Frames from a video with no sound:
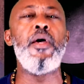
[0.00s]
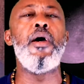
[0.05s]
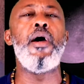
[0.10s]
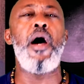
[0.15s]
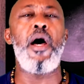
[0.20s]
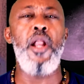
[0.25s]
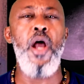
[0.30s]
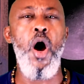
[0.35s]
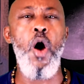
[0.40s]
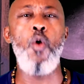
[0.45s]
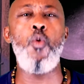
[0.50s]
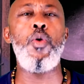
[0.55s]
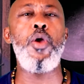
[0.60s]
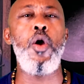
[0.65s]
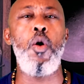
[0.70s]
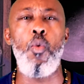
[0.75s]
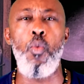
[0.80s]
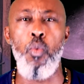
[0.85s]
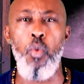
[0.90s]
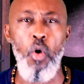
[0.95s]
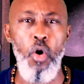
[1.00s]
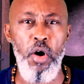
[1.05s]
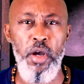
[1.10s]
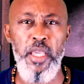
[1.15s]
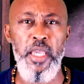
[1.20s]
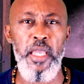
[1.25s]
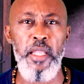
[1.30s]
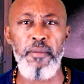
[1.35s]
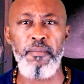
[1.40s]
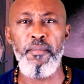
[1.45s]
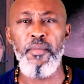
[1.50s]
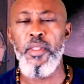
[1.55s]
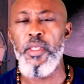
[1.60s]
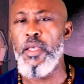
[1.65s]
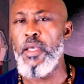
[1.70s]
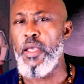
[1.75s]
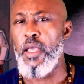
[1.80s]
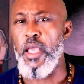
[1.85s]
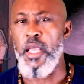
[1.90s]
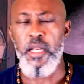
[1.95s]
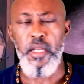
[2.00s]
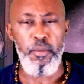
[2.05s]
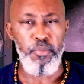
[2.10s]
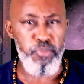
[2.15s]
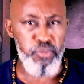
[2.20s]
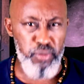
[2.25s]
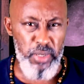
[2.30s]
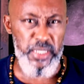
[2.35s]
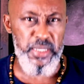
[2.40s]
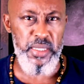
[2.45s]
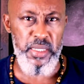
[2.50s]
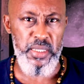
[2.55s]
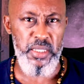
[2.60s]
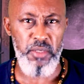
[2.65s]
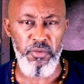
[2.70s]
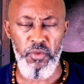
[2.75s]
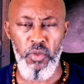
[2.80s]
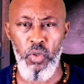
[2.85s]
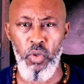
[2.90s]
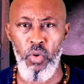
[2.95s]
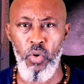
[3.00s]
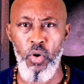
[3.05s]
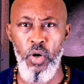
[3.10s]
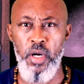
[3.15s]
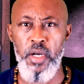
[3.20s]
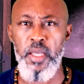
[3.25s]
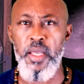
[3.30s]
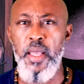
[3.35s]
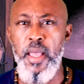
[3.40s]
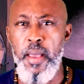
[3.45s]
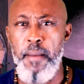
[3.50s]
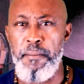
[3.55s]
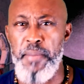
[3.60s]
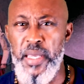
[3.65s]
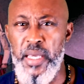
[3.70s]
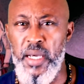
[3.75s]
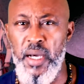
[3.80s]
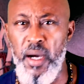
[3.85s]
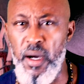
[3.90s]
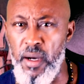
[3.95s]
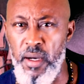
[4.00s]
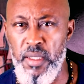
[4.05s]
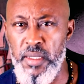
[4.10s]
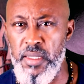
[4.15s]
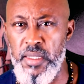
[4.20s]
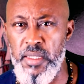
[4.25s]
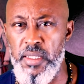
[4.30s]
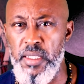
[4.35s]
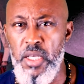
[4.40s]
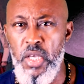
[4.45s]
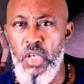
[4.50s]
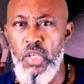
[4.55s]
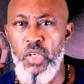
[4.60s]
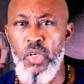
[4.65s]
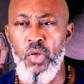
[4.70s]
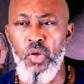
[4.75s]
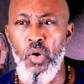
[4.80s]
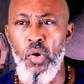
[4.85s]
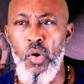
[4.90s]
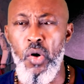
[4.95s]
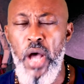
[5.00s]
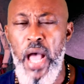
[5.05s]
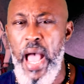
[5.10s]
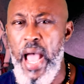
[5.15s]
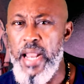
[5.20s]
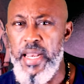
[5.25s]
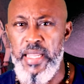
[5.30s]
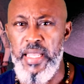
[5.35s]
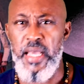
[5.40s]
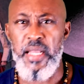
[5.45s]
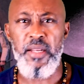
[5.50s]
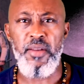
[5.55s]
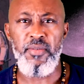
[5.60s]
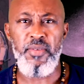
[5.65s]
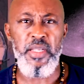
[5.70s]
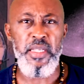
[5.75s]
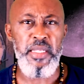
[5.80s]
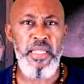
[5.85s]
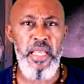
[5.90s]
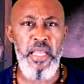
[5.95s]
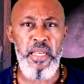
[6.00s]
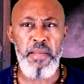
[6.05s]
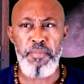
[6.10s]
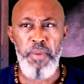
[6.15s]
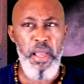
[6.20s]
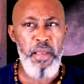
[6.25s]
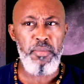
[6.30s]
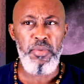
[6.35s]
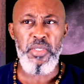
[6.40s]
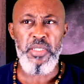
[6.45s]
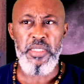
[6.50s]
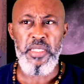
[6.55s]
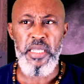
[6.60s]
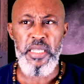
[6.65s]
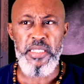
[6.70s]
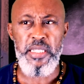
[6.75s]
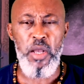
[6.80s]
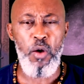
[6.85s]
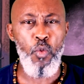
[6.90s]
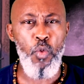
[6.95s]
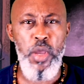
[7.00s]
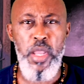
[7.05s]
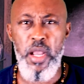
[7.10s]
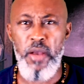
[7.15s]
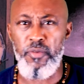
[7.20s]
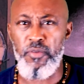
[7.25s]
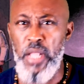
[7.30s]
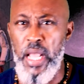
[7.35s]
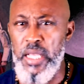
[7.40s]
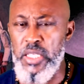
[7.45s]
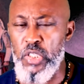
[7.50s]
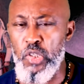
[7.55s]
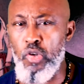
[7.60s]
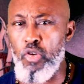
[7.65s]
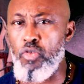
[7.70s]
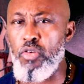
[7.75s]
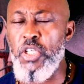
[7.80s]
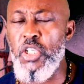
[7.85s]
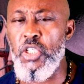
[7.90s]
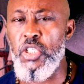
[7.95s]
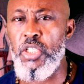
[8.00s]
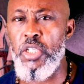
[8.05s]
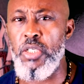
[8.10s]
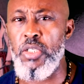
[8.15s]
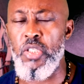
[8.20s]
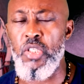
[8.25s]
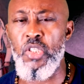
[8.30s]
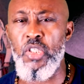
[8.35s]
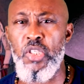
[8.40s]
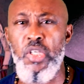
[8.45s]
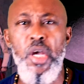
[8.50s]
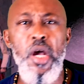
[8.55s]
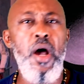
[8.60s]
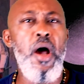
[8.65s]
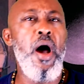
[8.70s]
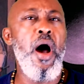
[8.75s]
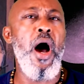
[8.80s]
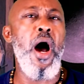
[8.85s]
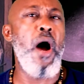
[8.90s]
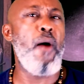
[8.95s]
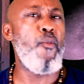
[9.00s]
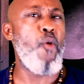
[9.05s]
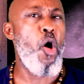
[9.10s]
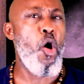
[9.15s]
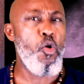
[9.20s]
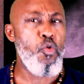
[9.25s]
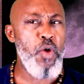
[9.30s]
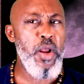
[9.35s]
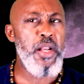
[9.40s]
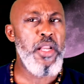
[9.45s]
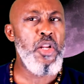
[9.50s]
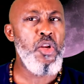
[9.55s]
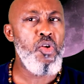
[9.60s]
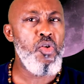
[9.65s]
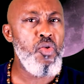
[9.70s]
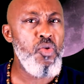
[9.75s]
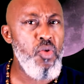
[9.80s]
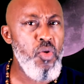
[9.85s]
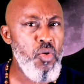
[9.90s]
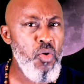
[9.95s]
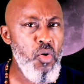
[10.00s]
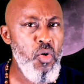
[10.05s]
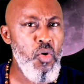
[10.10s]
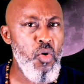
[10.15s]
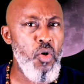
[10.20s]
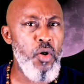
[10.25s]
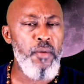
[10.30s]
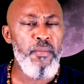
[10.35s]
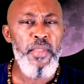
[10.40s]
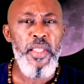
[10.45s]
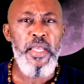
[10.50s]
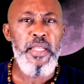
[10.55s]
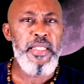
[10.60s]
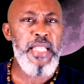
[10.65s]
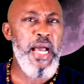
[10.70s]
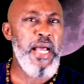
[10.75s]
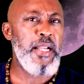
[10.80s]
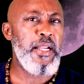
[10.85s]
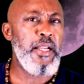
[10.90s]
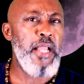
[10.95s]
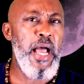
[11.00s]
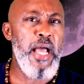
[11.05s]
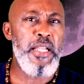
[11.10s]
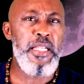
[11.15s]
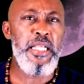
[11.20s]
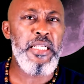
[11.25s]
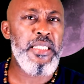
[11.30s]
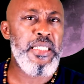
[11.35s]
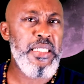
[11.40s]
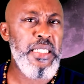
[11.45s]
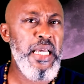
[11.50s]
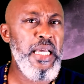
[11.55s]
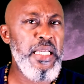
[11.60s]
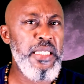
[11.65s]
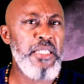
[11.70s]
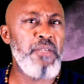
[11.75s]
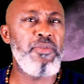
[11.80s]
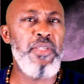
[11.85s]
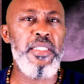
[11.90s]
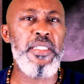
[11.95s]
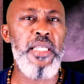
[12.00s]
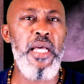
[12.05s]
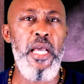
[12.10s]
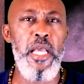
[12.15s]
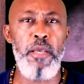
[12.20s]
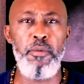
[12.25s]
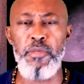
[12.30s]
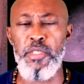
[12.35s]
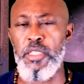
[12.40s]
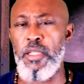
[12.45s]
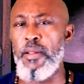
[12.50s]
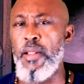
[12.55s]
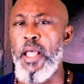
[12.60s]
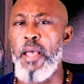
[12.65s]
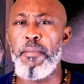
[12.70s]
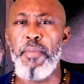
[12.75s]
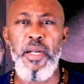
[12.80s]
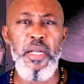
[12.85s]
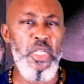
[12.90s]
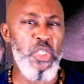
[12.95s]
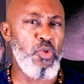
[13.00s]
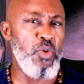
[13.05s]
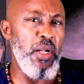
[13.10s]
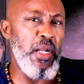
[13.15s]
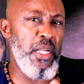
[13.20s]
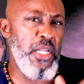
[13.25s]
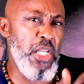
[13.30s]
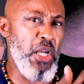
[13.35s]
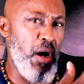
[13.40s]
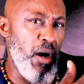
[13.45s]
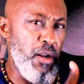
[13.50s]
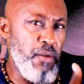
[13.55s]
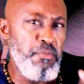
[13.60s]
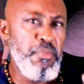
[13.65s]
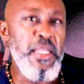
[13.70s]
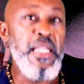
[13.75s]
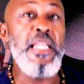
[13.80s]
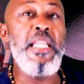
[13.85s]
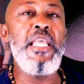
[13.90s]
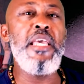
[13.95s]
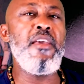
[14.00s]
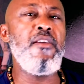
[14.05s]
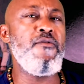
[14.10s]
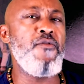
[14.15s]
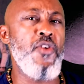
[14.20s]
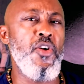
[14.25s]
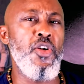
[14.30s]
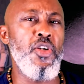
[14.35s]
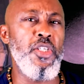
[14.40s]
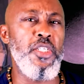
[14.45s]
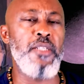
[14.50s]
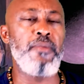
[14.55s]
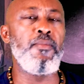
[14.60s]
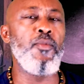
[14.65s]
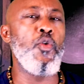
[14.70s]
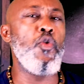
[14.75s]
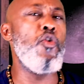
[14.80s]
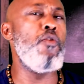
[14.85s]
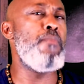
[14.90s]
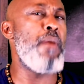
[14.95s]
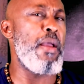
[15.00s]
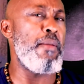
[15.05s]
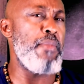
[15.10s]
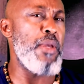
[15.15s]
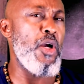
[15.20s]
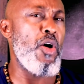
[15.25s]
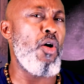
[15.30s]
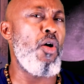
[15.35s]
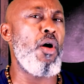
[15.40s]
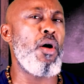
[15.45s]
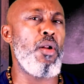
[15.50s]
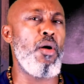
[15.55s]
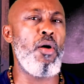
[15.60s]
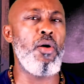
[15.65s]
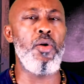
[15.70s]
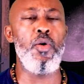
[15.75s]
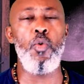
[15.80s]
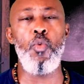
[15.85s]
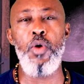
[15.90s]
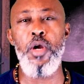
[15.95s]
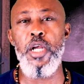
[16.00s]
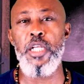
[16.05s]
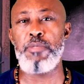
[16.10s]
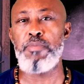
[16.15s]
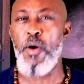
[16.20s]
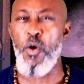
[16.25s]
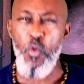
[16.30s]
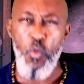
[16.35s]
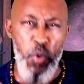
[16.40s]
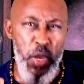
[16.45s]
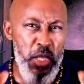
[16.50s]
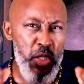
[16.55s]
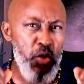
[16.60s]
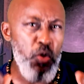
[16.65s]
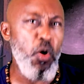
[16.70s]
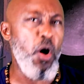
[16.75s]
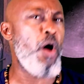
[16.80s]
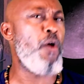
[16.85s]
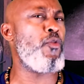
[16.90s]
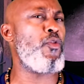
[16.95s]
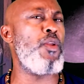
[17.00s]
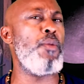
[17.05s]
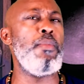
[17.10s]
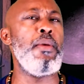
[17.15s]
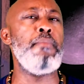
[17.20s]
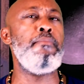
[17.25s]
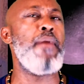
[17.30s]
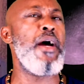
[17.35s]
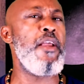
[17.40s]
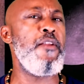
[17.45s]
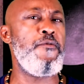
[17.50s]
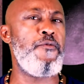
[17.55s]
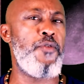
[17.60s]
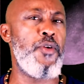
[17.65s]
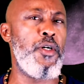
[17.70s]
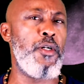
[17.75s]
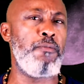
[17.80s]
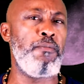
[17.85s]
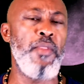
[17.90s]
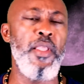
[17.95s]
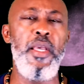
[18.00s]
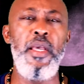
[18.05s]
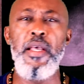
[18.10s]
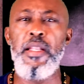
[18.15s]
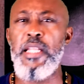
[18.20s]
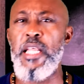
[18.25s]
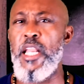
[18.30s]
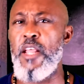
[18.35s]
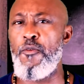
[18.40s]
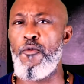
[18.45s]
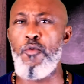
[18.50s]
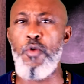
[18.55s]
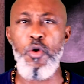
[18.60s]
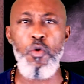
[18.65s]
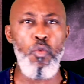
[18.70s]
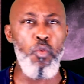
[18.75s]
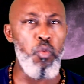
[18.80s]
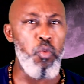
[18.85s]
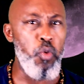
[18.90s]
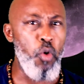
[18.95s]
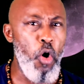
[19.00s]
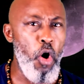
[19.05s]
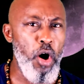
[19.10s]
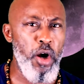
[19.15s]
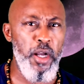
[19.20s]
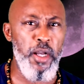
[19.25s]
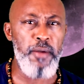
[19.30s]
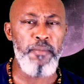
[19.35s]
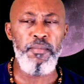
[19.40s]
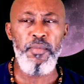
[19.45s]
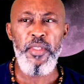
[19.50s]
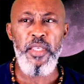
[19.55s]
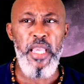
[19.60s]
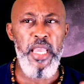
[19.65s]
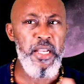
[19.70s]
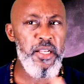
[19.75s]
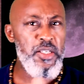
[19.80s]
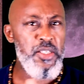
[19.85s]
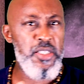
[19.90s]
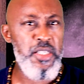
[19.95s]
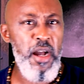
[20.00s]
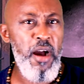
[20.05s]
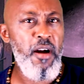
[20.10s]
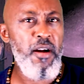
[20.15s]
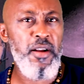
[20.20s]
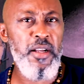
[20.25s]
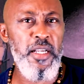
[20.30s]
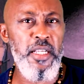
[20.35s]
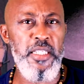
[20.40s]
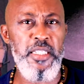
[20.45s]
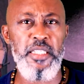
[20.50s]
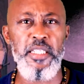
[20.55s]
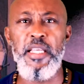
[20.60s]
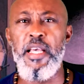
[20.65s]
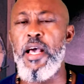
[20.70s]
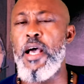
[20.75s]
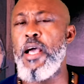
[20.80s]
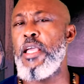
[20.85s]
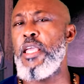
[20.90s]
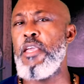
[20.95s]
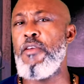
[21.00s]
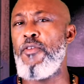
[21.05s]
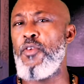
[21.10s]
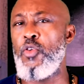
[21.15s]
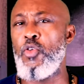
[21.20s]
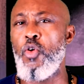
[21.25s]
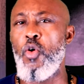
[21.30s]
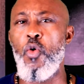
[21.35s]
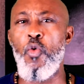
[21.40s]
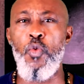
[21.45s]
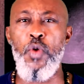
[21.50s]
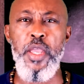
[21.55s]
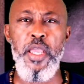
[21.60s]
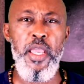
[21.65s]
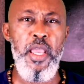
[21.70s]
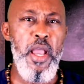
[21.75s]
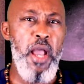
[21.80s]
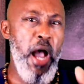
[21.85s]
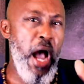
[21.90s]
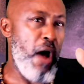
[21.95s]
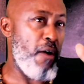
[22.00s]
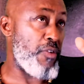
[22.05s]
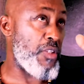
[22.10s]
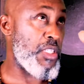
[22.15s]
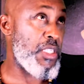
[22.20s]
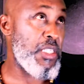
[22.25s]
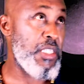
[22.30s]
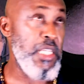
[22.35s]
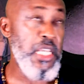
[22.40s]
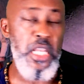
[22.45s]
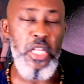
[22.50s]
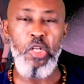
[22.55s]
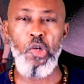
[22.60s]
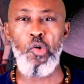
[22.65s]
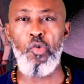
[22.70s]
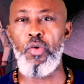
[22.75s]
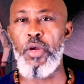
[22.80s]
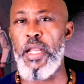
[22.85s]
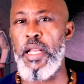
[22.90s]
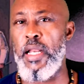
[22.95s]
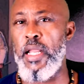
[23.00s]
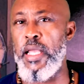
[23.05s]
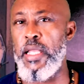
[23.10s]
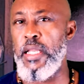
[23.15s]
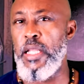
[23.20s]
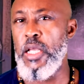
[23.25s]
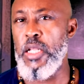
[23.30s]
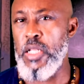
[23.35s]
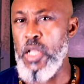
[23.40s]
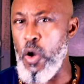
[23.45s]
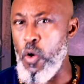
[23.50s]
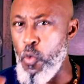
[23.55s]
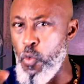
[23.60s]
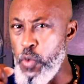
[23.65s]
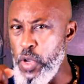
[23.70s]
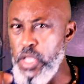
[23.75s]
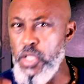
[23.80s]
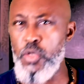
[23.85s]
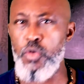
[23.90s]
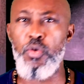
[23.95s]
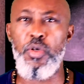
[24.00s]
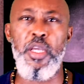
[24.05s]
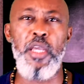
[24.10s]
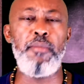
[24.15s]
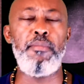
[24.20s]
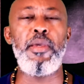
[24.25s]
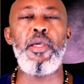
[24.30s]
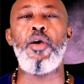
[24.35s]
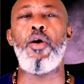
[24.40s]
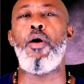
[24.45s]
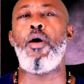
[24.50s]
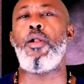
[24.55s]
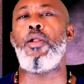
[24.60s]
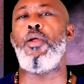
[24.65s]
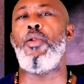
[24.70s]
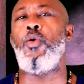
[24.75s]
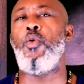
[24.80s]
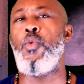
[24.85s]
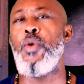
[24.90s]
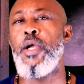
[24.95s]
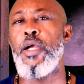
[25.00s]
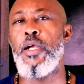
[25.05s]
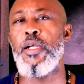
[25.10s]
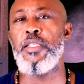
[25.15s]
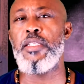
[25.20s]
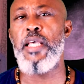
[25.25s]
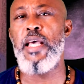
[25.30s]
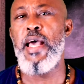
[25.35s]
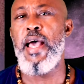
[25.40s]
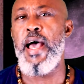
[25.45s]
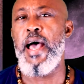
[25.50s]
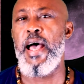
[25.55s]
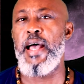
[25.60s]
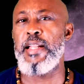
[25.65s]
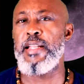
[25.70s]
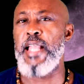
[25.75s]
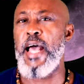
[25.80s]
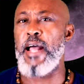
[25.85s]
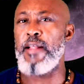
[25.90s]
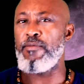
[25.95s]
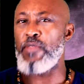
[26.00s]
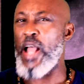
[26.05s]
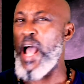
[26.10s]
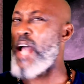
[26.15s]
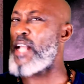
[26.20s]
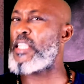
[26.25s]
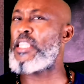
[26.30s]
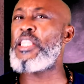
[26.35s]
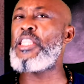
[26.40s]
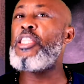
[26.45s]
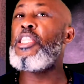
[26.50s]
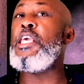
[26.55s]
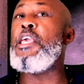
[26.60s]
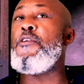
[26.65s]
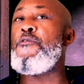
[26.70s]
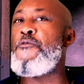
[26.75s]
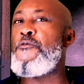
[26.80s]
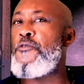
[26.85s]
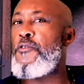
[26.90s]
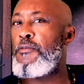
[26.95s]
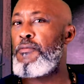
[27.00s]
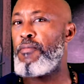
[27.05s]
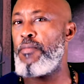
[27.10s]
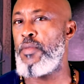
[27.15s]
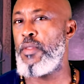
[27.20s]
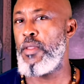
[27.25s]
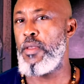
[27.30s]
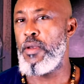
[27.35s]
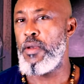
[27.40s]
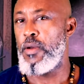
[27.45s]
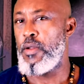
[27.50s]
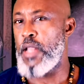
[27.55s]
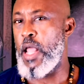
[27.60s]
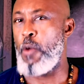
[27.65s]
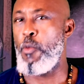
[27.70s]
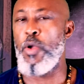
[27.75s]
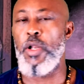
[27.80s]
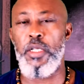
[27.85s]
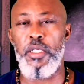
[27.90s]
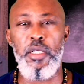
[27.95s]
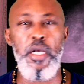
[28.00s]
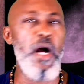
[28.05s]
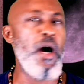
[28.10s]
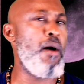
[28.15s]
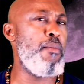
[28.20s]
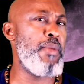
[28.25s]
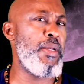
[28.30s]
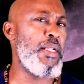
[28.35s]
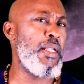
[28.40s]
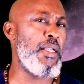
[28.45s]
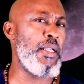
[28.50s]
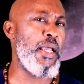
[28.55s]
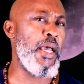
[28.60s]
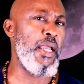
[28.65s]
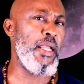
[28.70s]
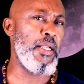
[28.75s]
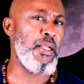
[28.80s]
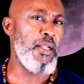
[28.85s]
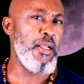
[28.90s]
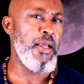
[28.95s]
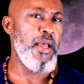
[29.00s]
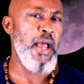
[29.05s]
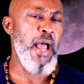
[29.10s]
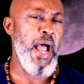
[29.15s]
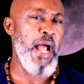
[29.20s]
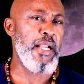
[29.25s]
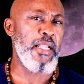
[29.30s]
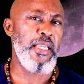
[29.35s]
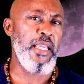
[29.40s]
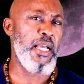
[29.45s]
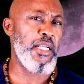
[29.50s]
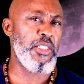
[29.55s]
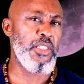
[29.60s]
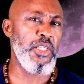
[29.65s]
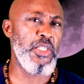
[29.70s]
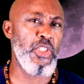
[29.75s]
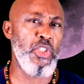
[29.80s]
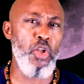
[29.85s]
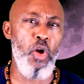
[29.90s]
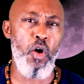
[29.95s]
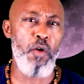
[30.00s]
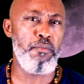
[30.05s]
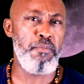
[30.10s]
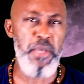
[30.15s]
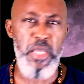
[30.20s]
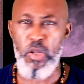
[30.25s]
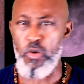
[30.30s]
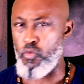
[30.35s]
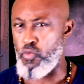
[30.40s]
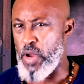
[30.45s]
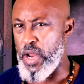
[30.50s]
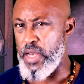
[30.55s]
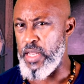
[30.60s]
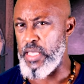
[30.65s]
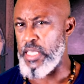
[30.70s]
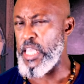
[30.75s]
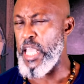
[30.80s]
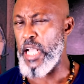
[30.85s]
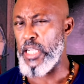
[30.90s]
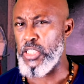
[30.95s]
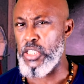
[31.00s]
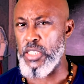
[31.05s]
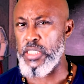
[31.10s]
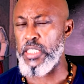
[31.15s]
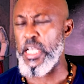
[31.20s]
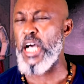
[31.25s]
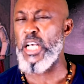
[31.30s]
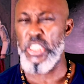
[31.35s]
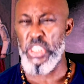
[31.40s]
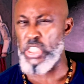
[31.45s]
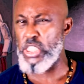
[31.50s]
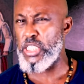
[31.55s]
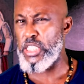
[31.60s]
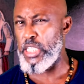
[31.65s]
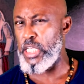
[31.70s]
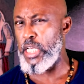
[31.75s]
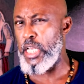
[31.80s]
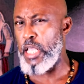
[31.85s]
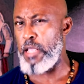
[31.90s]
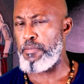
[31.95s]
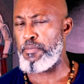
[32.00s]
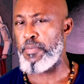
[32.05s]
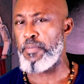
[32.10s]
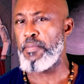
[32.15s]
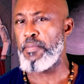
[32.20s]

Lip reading: and how we are walking in the presence of the Lord. Because at the end of the day, the Bible says that we as Christians already know that the signs of the times, but it's really the unbelievers who might be caught unawares. But we too ought to be mindful that if we walk in darkness, even though we have seen a great light, that we too can be caught unawares, and that thief that will come in the night and catch us not being ready, catch us asleep,